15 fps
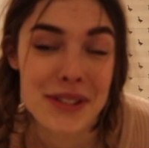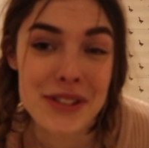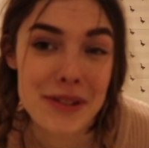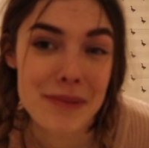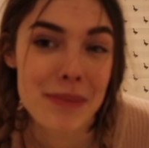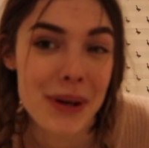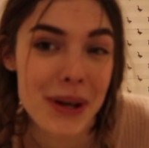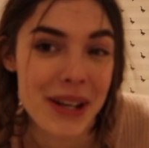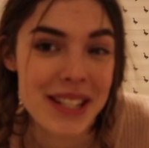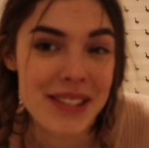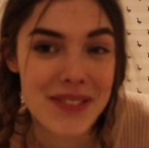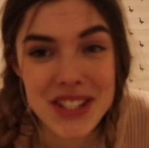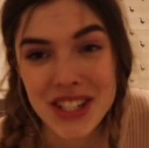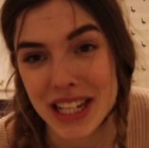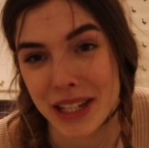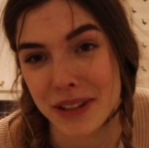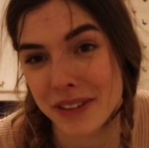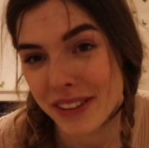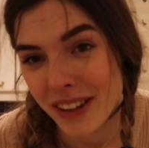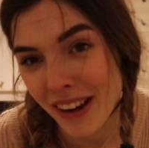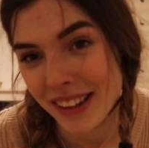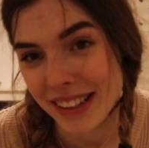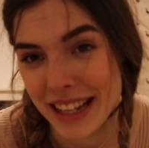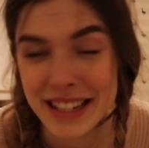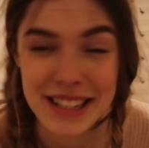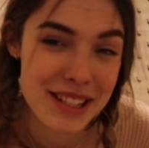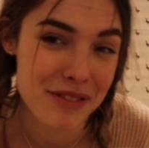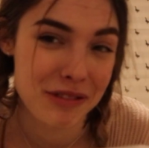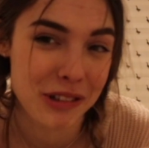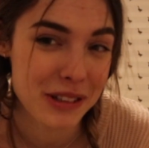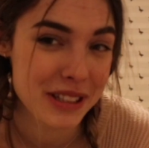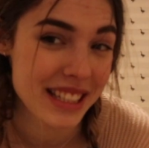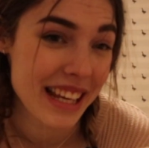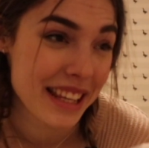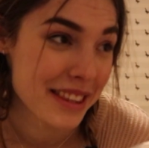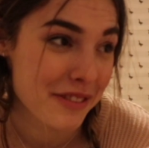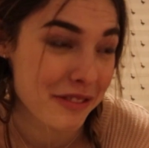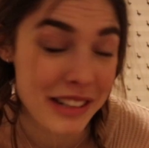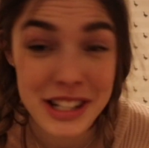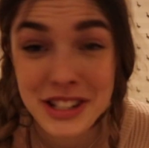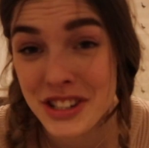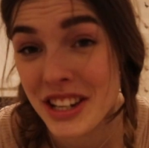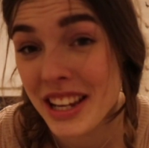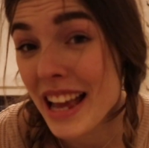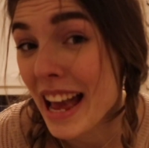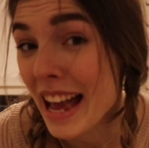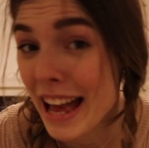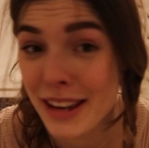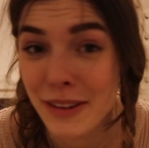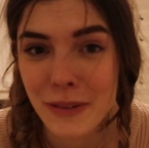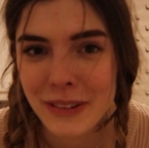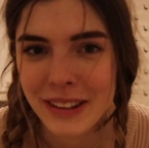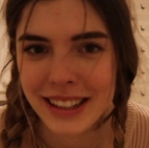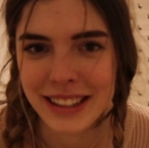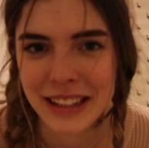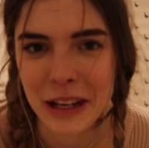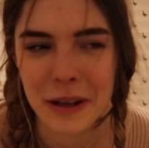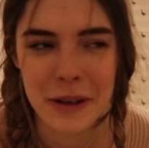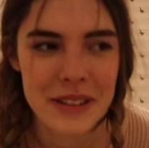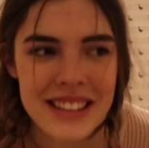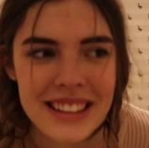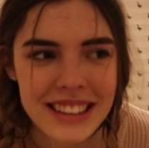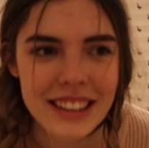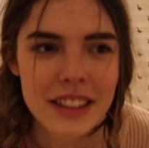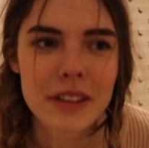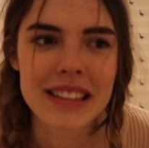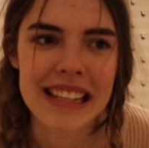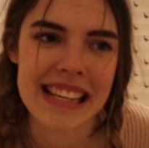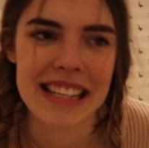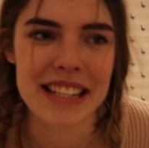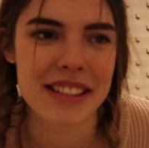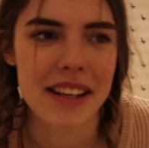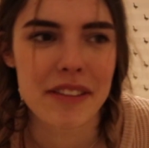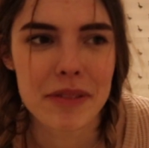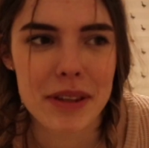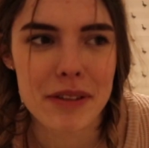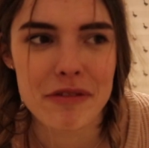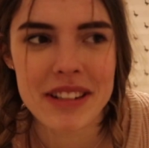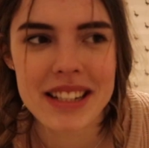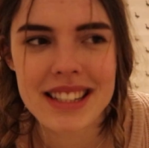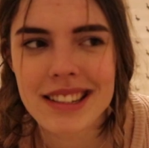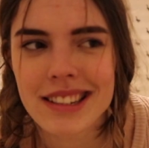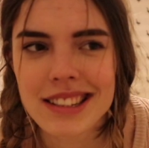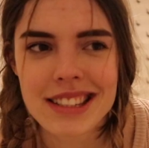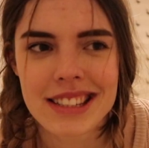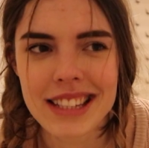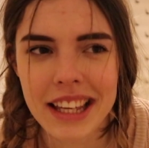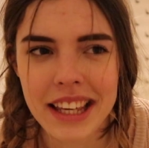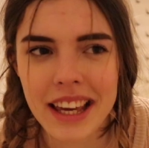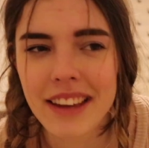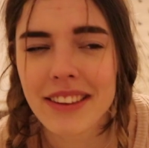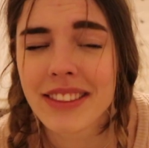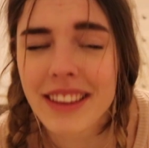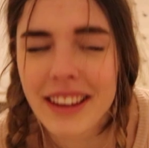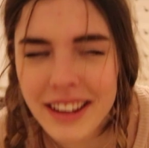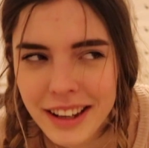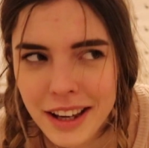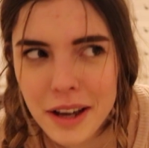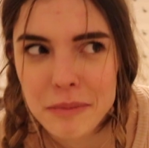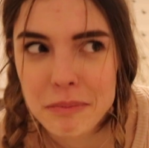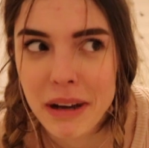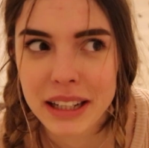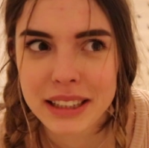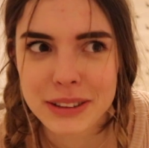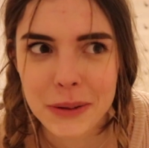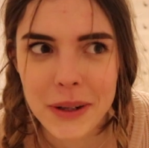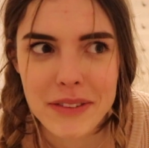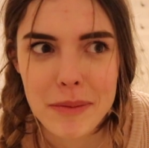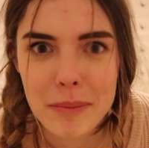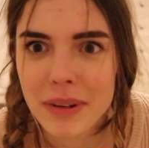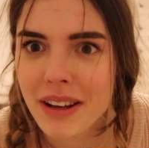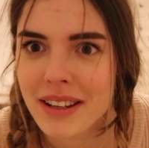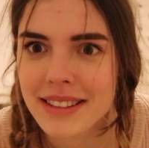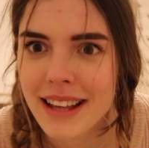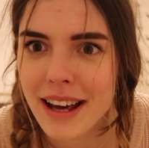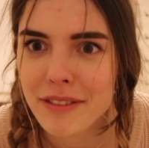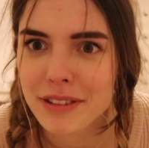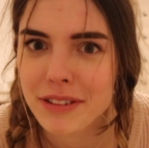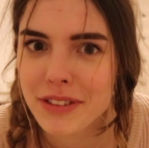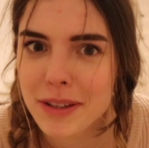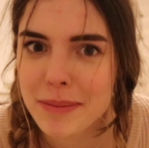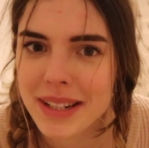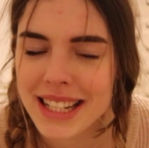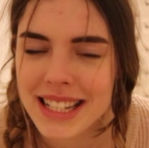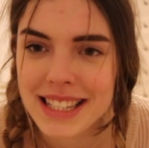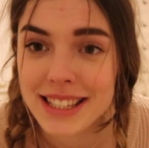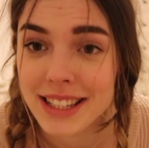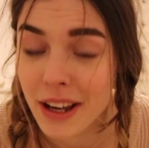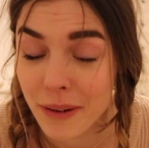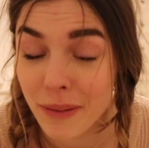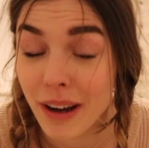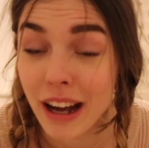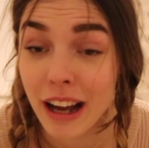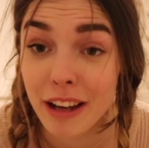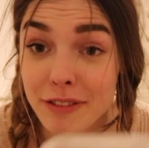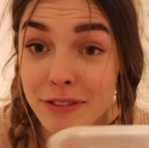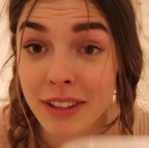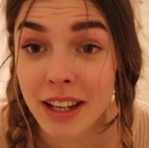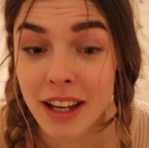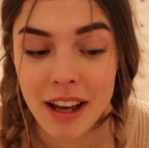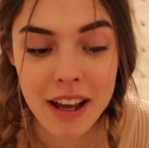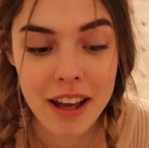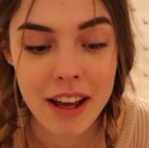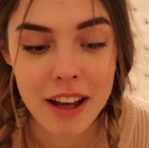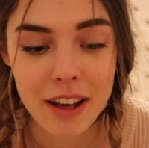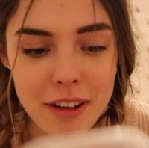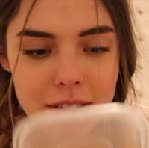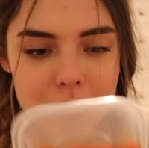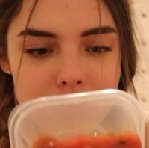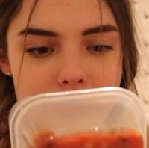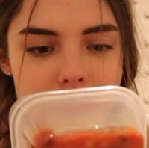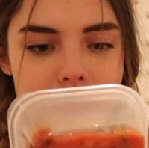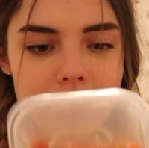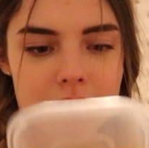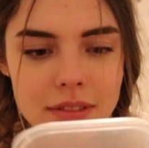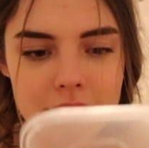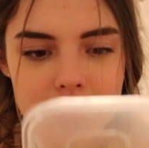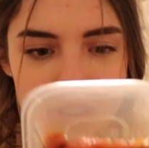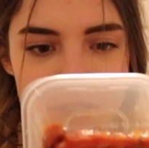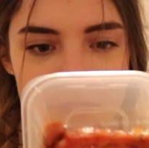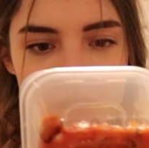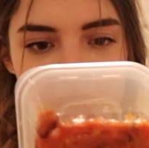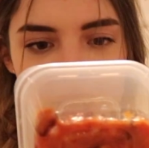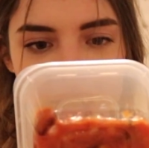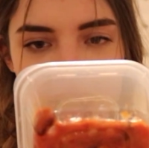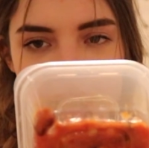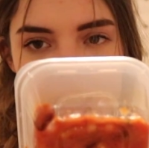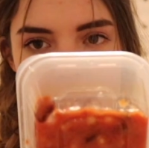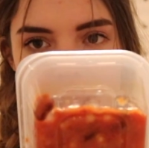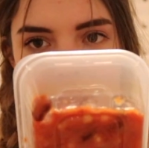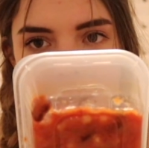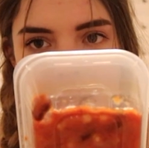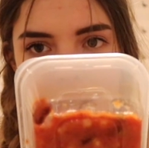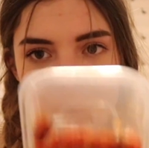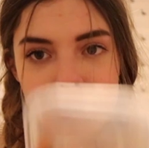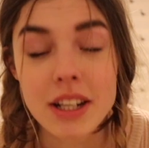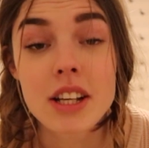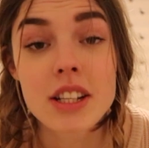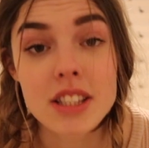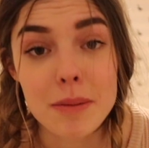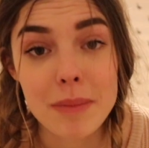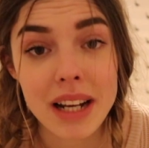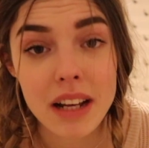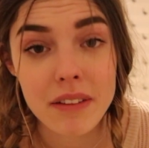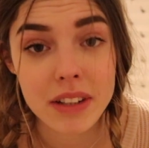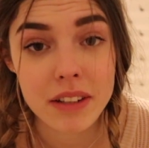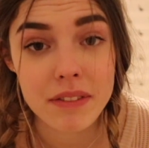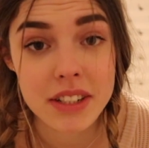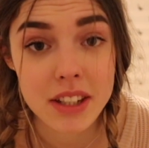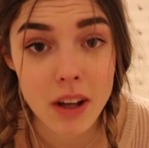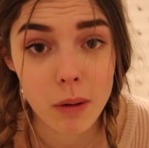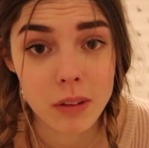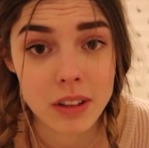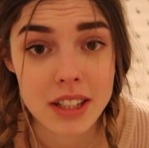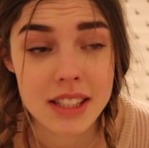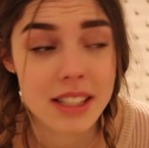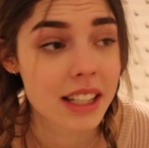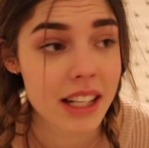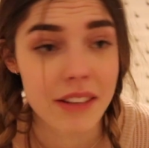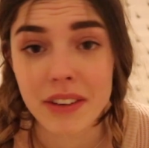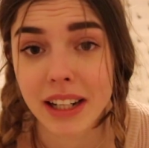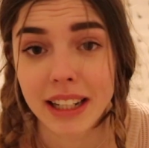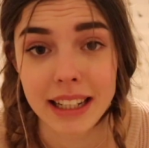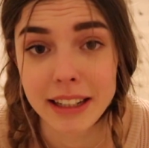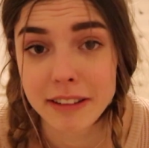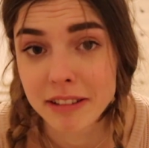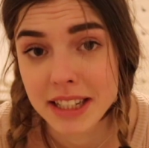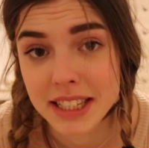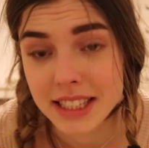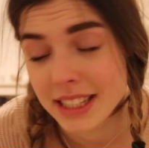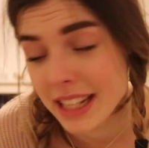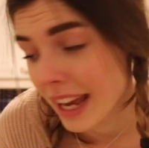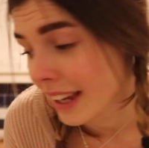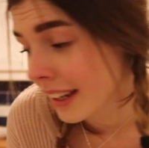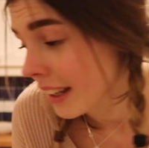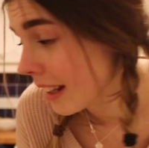to put the chili con carne to defrost in the fridge and not let, you know, take it straight from the freezer, stick it in the microwave and blast that for a few minutes. So I've, oh, look at it, it's even liquid. So my level of adult has significantly increased today,